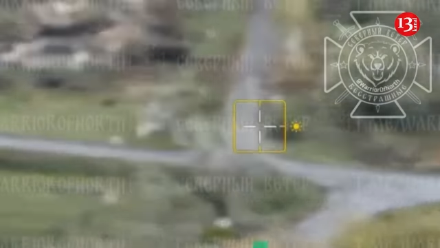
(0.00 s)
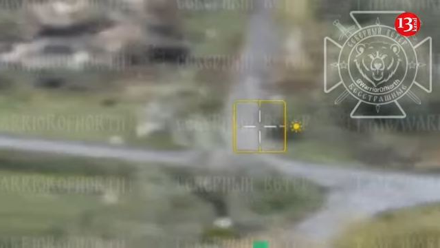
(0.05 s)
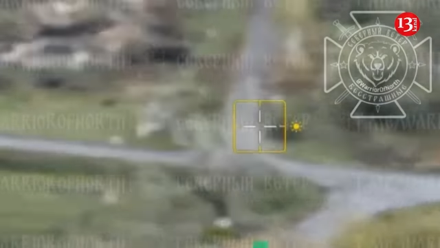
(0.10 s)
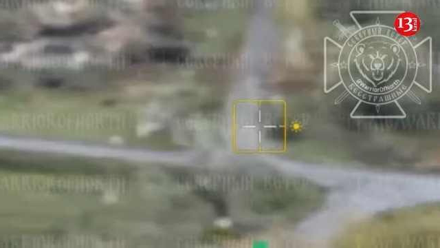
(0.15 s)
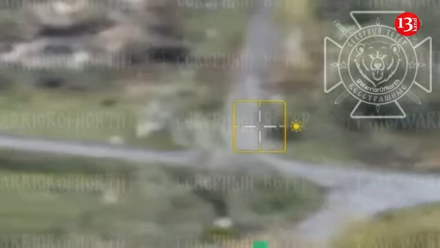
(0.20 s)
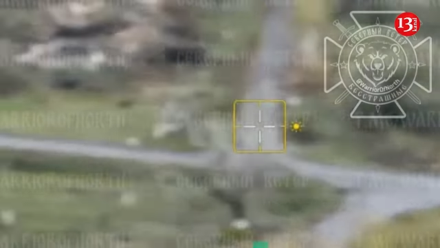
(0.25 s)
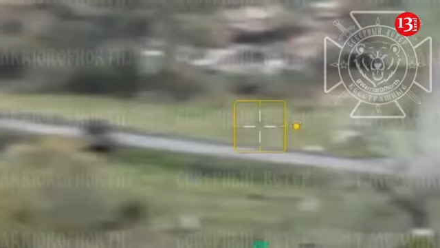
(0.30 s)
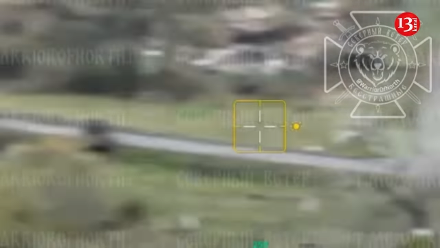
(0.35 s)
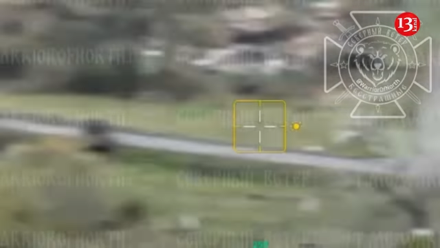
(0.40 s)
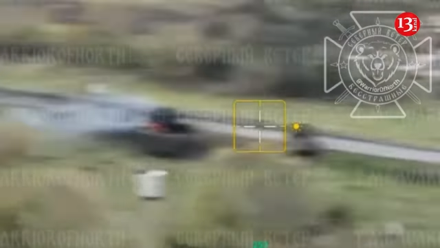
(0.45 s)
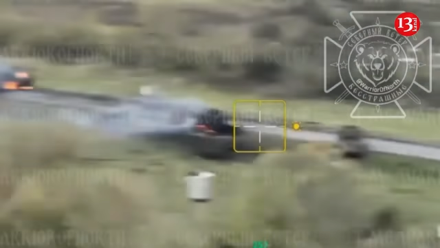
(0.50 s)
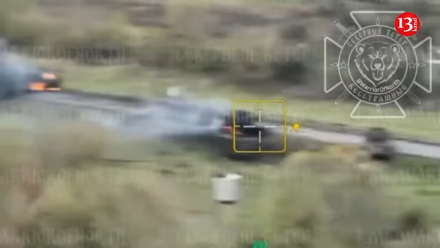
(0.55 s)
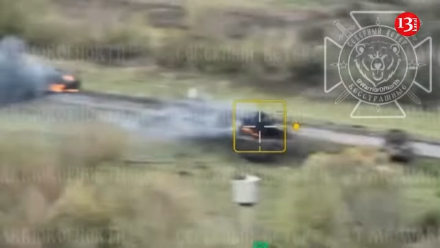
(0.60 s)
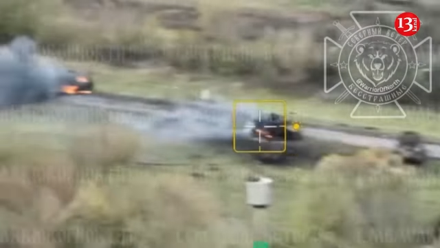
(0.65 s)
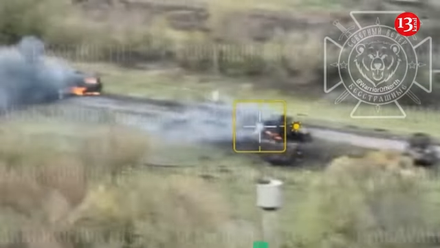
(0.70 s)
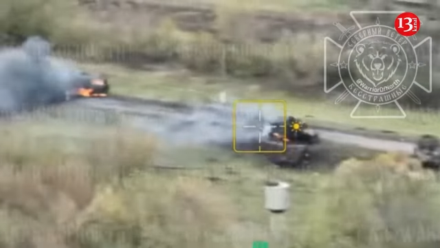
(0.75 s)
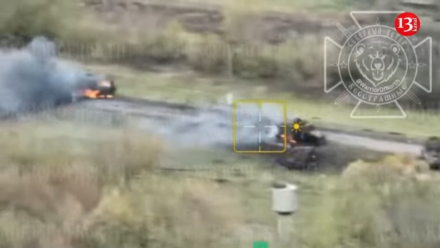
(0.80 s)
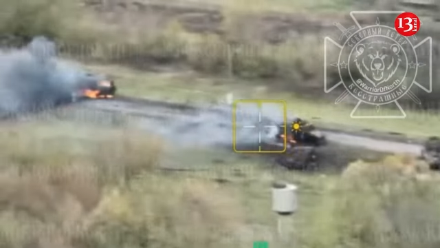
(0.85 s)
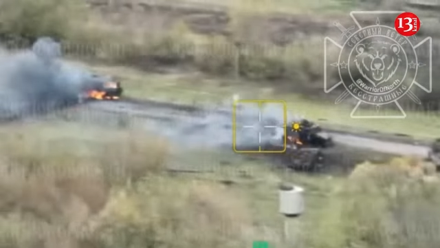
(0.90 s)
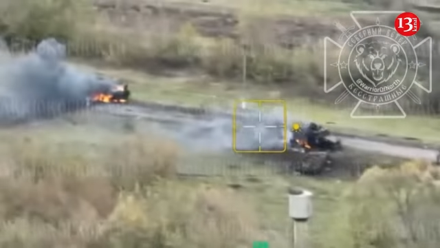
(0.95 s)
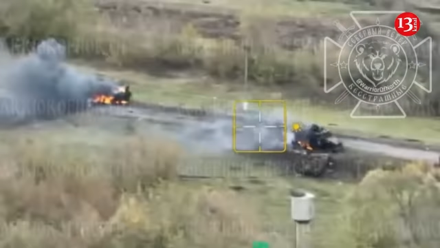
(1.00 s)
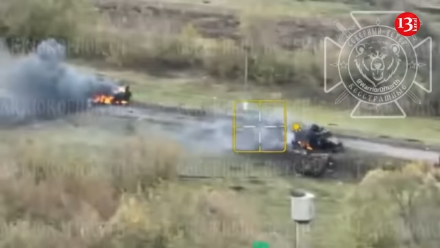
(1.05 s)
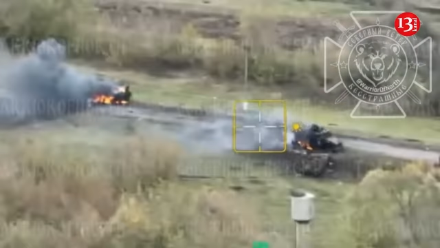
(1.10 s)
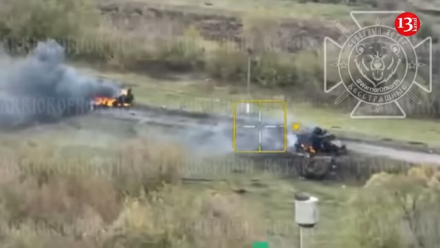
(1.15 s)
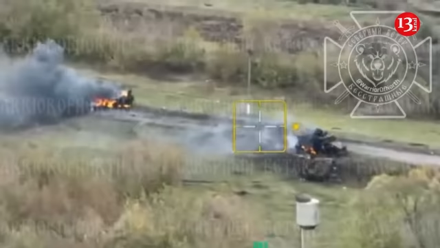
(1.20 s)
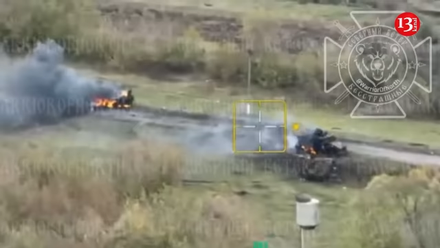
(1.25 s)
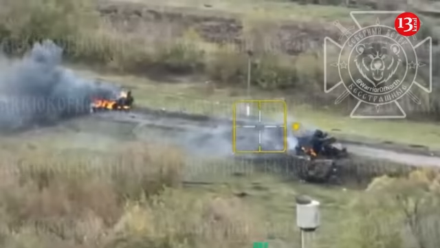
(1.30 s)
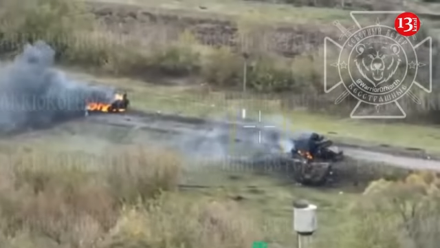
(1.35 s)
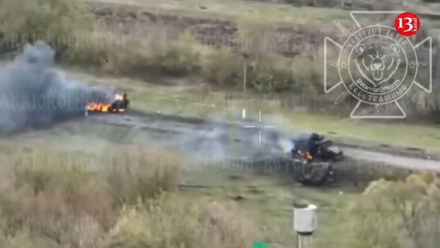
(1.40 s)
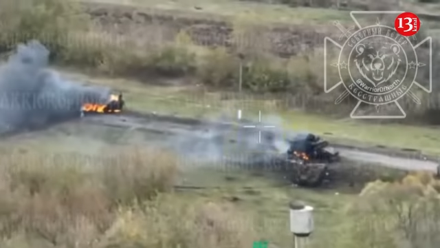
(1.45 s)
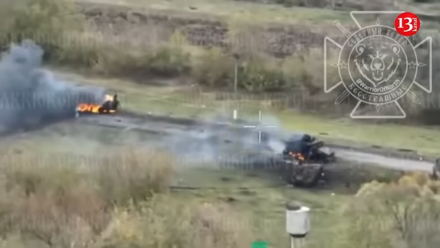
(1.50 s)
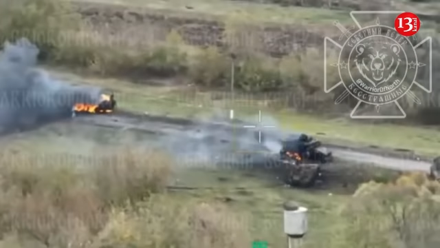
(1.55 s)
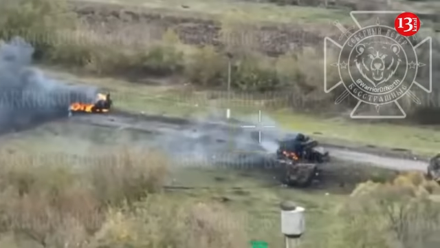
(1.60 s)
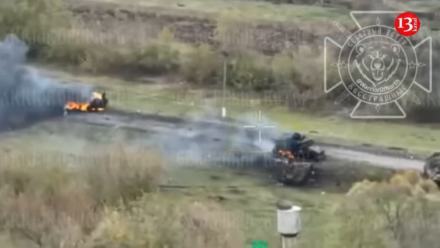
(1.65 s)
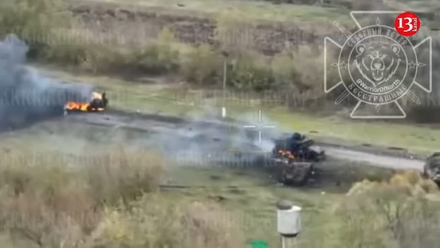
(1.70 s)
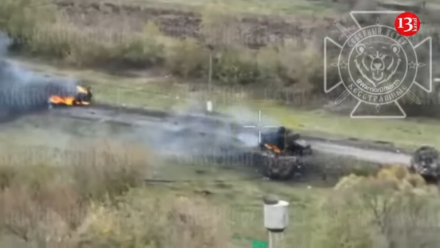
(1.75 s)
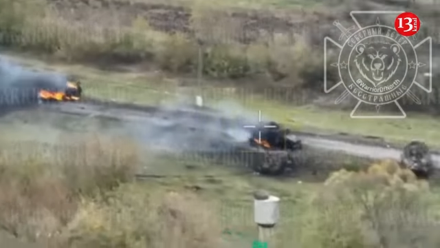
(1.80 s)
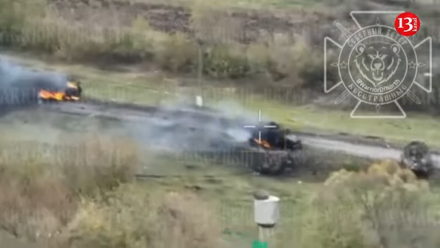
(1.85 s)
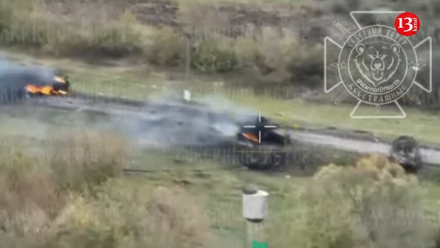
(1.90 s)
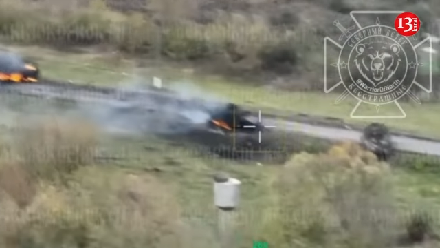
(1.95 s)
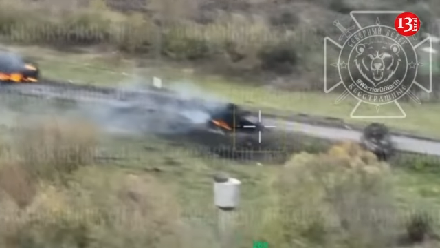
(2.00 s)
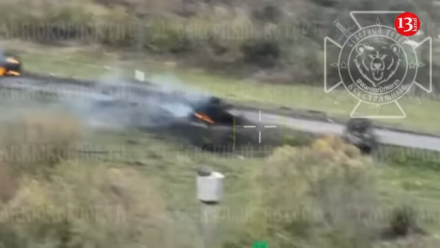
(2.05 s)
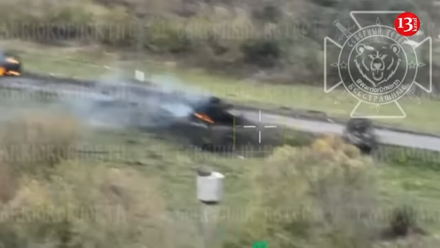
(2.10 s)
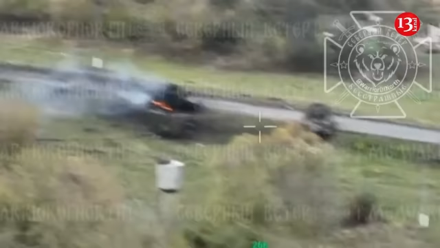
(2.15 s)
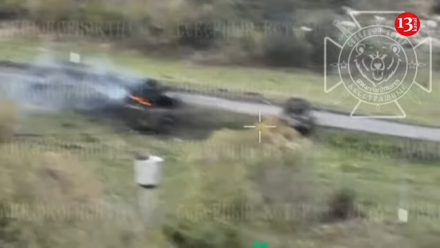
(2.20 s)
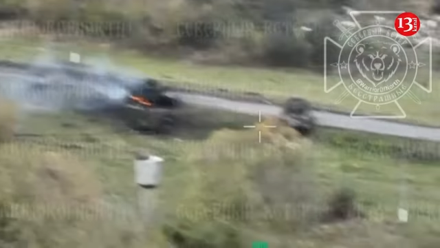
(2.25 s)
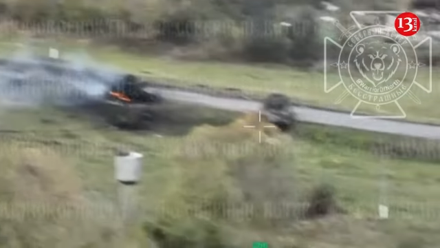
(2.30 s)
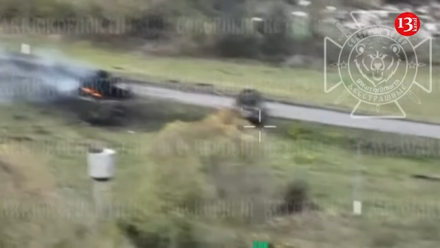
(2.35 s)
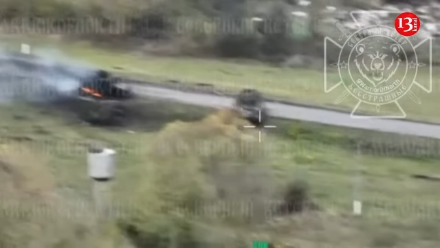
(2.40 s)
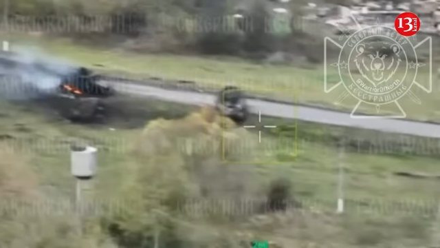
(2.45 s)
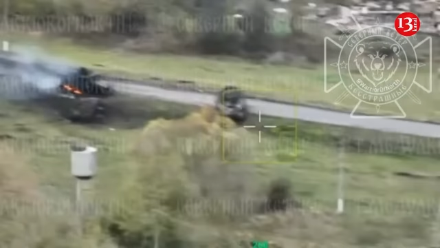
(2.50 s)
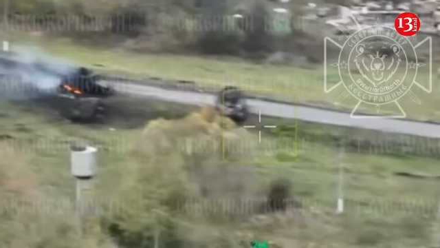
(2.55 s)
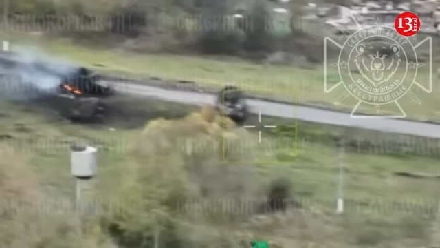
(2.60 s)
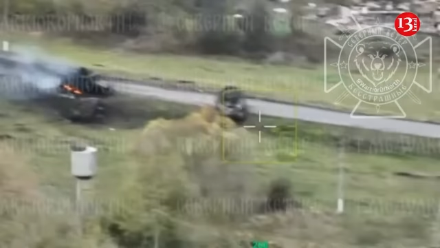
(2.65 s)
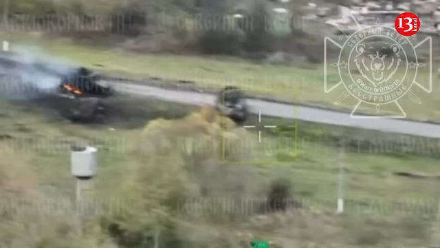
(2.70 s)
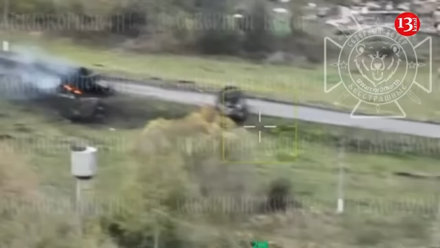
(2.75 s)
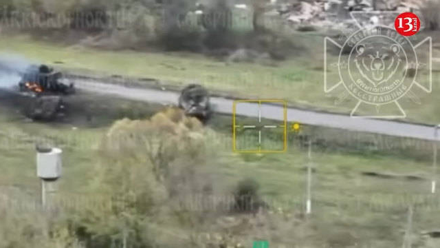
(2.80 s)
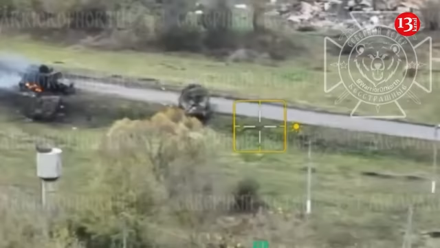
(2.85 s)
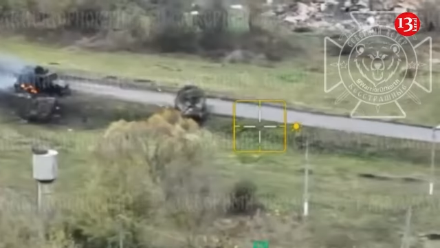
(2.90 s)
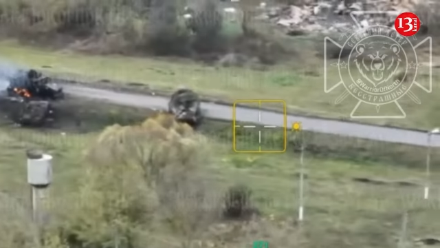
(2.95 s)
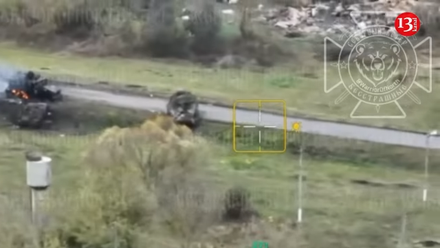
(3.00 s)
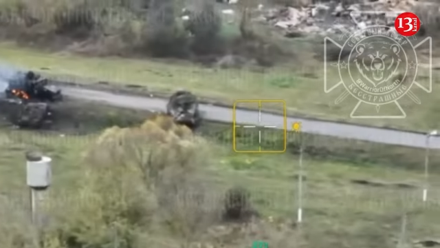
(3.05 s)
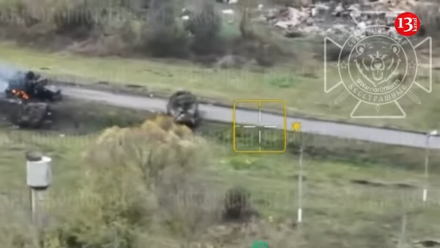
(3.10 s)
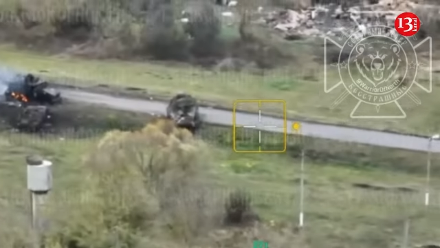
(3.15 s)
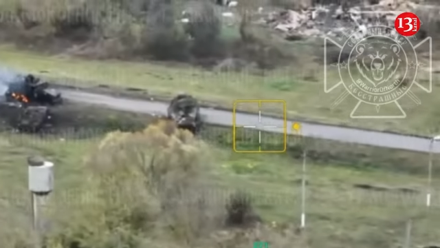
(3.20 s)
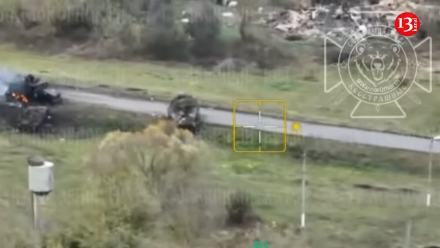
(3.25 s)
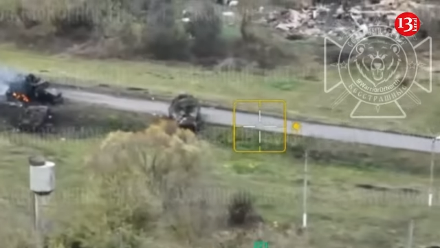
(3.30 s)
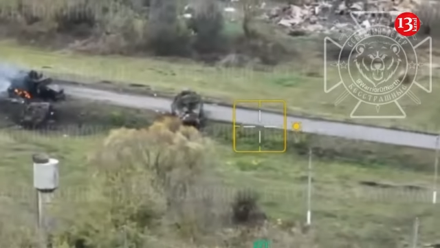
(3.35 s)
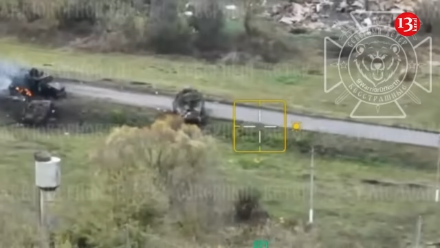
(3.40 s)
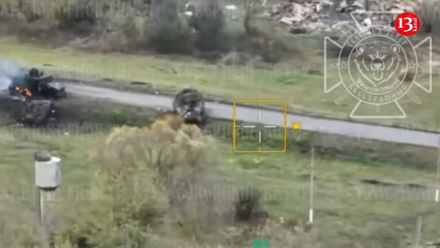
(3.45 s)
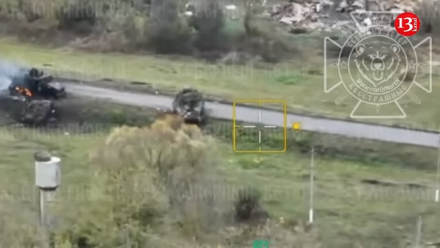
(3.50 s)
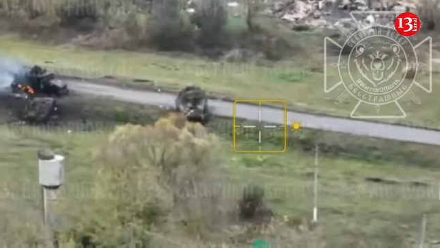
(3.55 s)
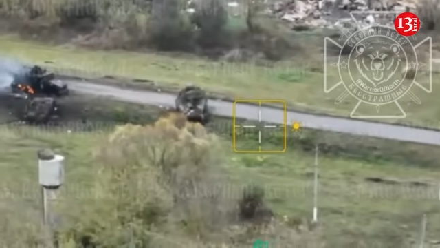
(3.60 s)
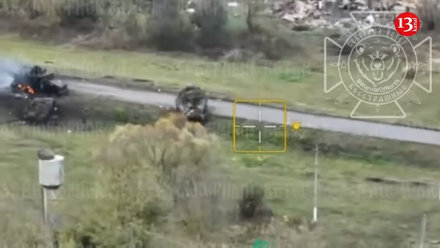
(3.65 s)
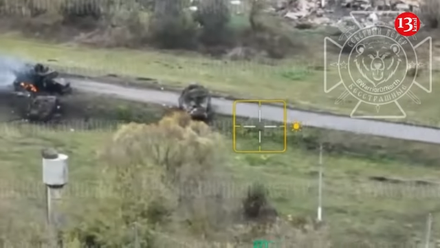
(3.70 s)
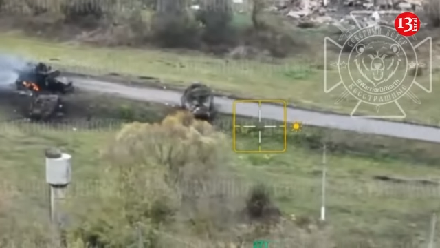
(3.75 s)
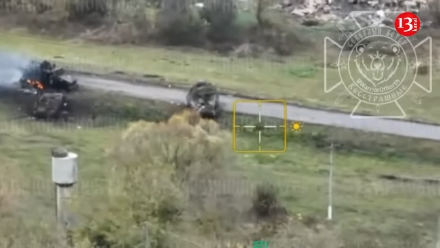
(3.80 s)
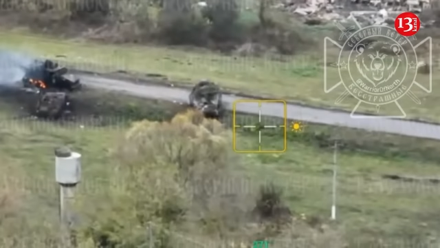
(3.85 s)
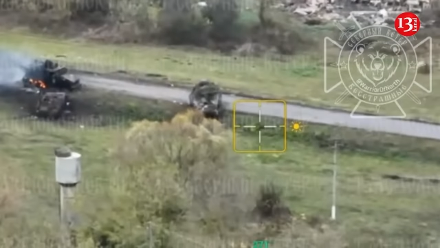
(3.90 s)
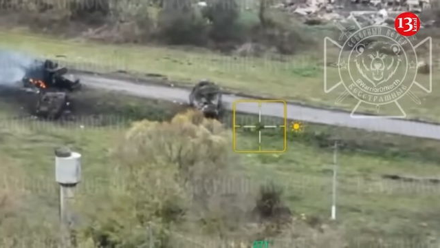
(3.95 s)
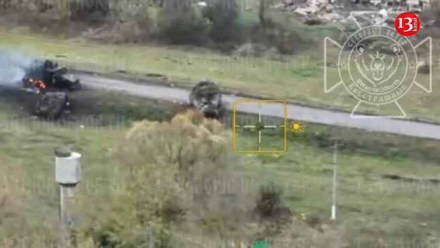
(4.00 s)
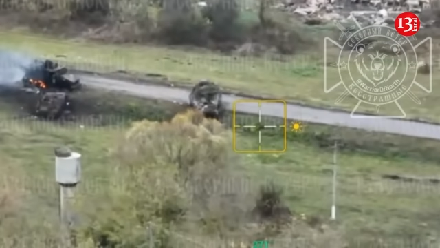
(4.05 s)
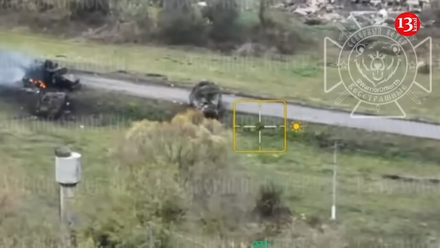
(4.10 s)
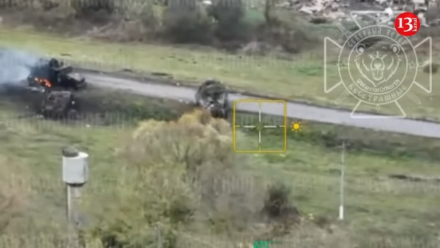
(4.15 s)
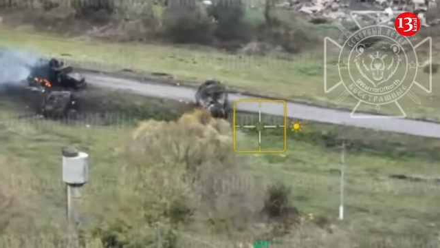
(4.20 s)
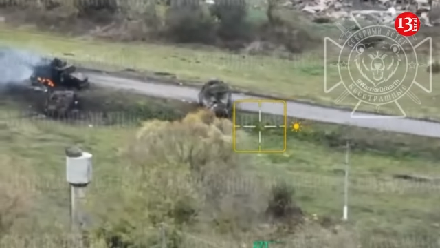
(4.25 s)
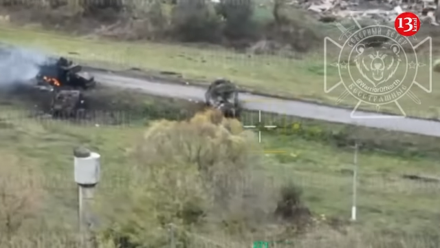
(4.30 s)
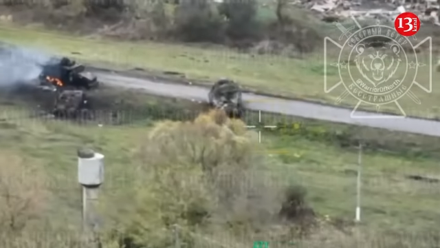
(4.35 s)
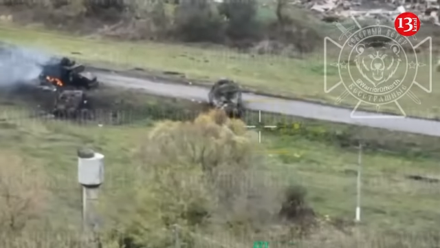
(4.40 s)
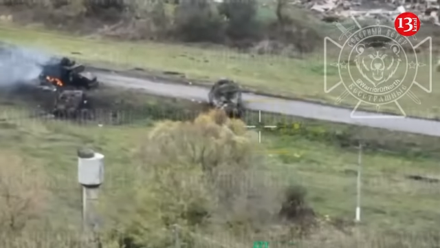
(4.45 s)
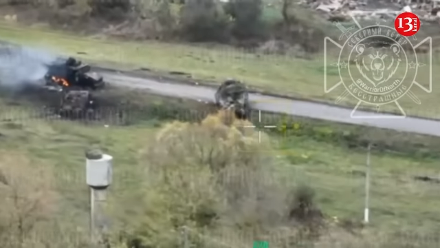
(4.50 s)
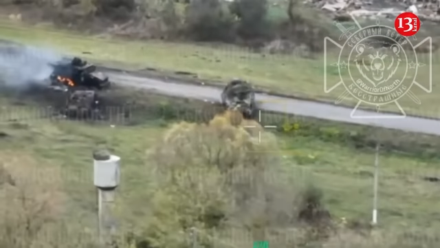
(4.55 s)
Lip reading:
Nobody's mouth can be seen.